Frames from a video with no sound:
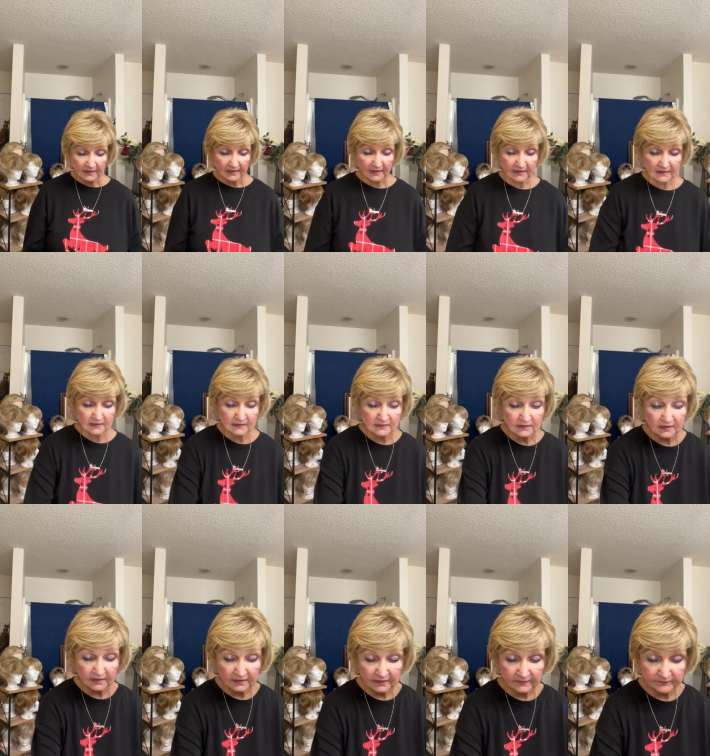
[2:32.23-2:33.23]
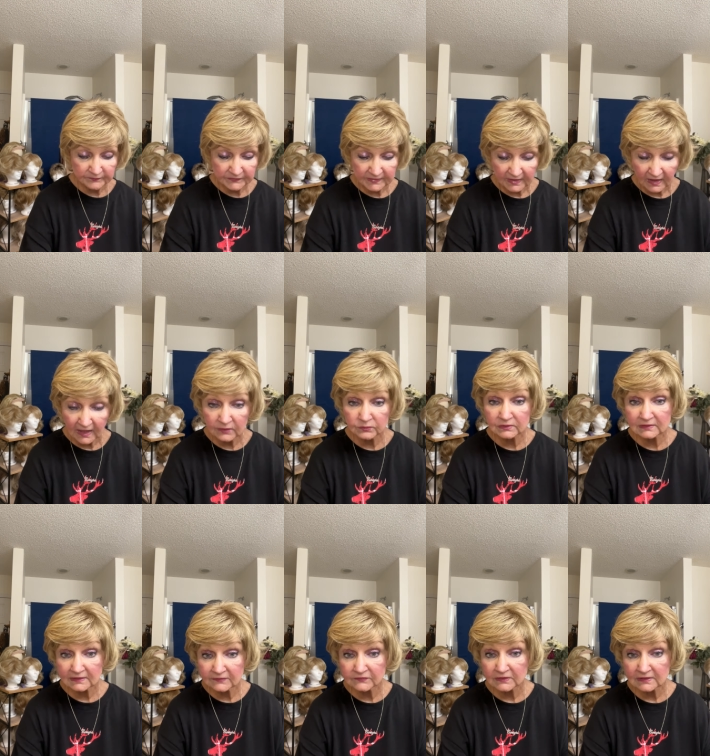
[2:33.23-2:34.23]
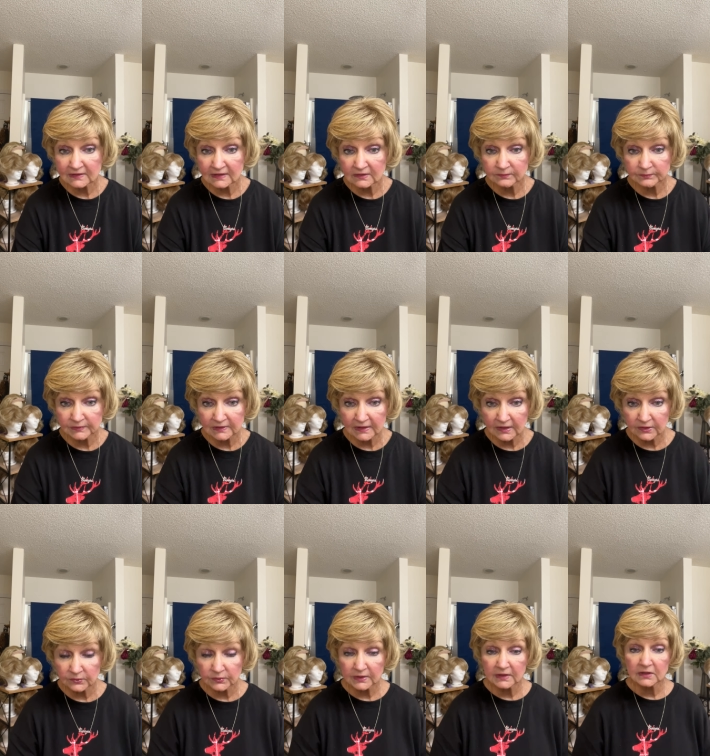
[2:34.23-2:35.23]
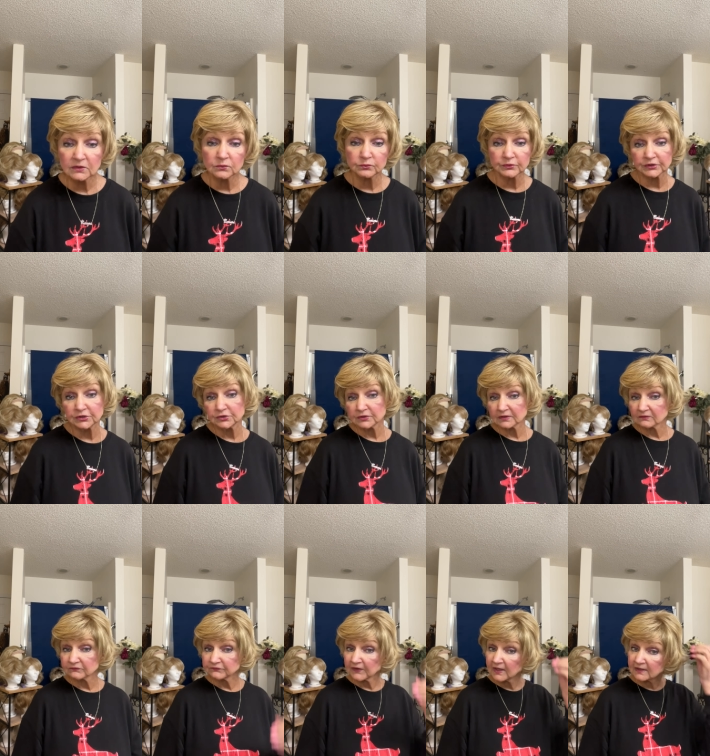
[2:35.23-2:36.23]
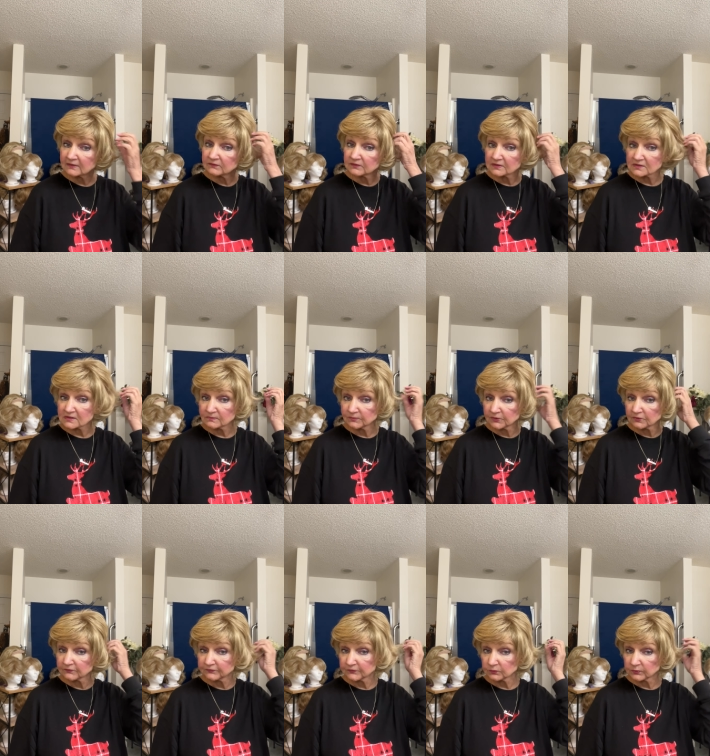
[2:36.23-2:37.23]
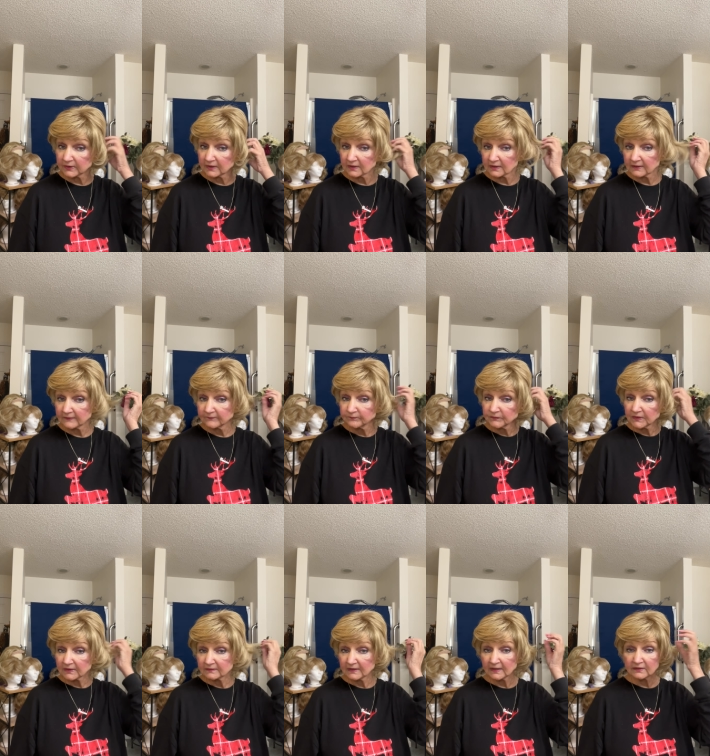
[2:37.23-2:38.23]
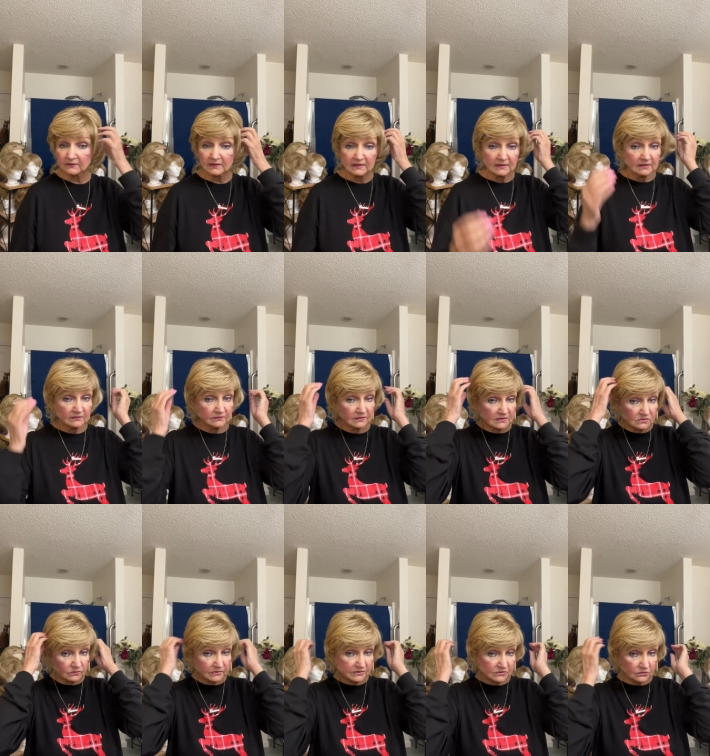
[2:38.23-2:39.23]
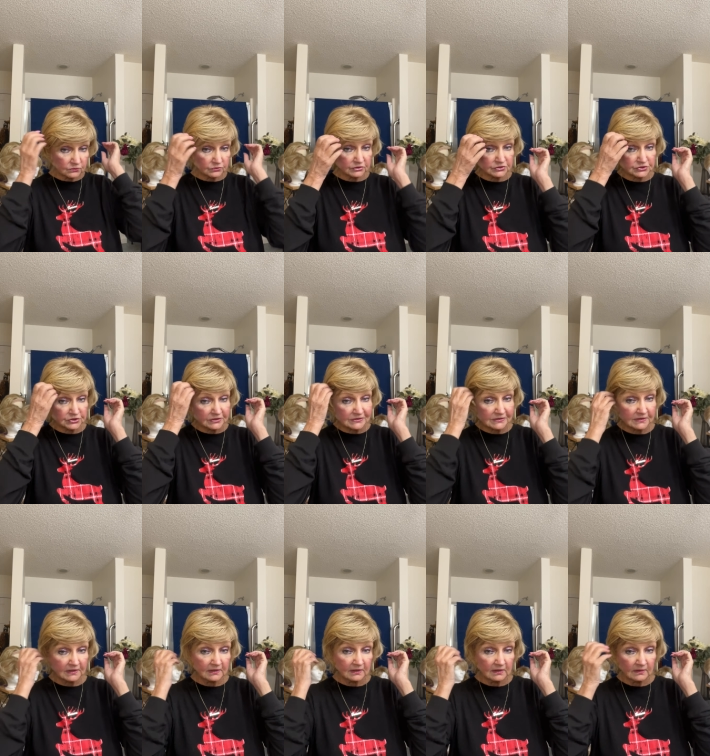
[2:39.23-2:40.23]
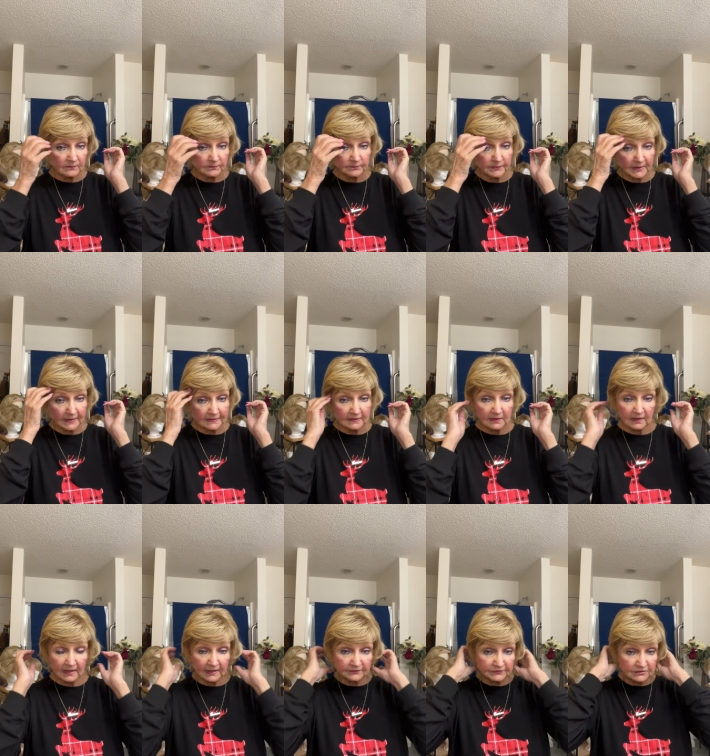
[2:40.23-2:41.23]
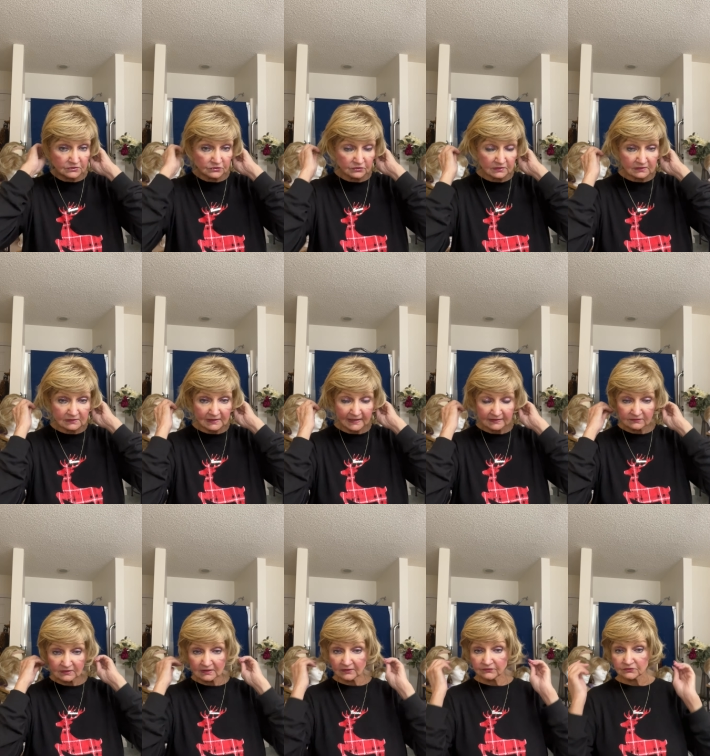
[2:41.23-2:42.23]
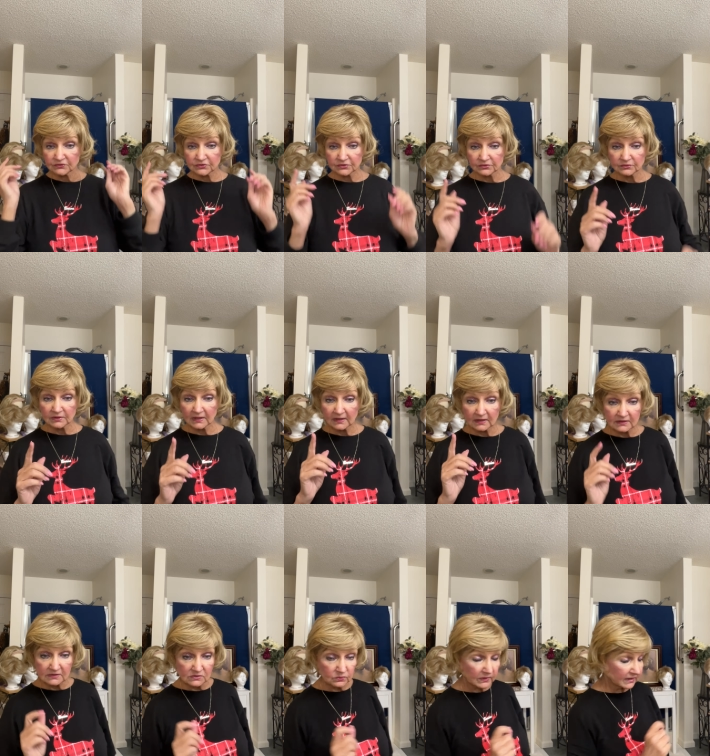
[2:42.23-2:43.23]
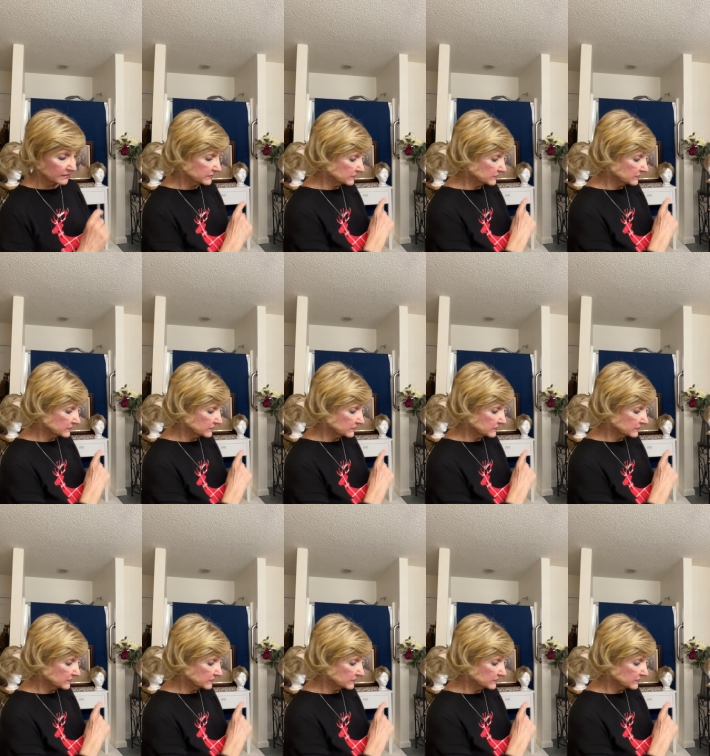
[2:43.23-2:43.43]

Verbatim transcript: And um, I will leave a link below where you can find this beautiful wig. Now, this one's gorgeous, but I think you're gonna like the other two as well.